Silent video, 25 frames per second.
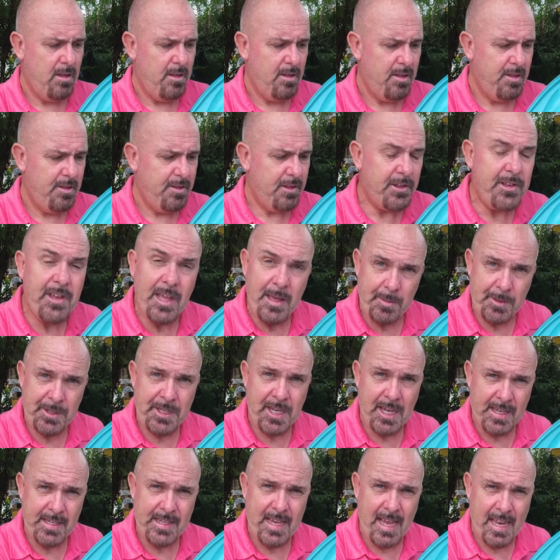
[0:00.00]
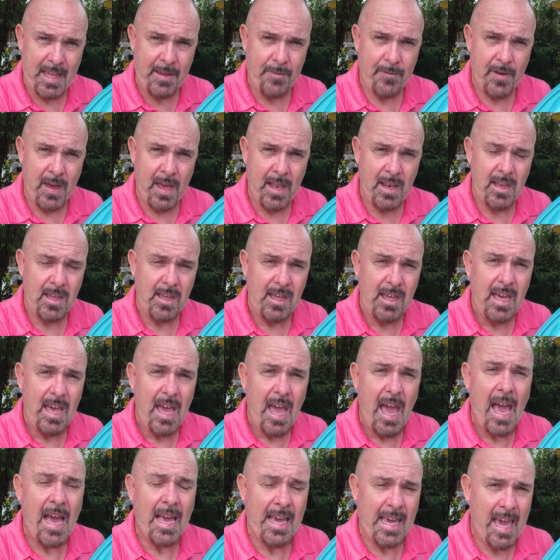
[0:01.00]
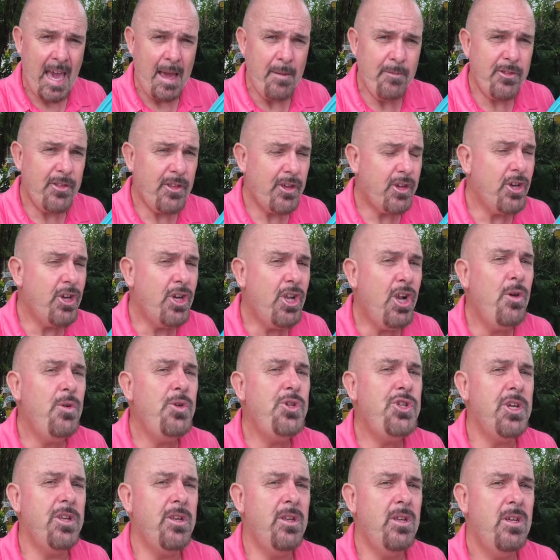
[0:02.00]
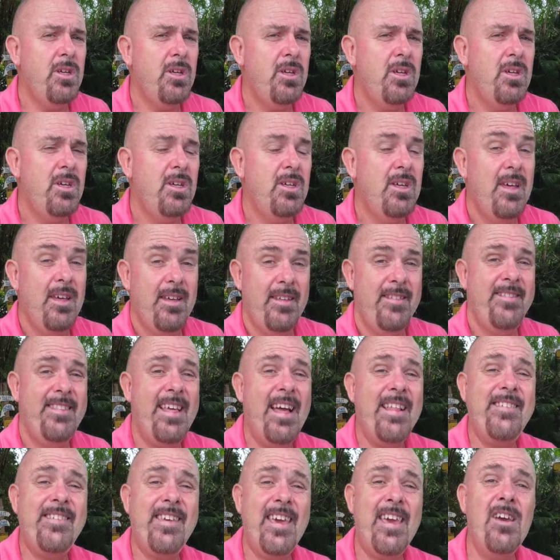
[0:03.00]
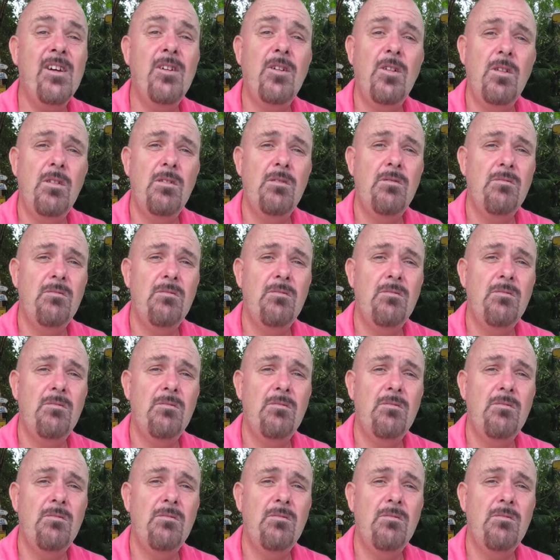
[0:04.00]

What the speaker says: the Deep 6 Eddy fin, and came to the conclusion they're teal.